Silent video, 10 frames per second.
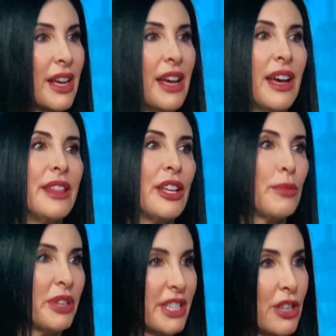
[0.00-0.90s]
and then a
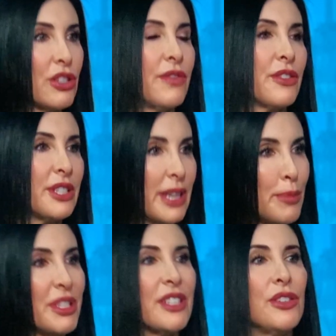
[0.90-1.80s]
potential for
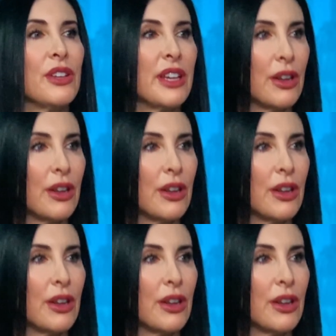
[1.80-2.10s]
sepsis. You can get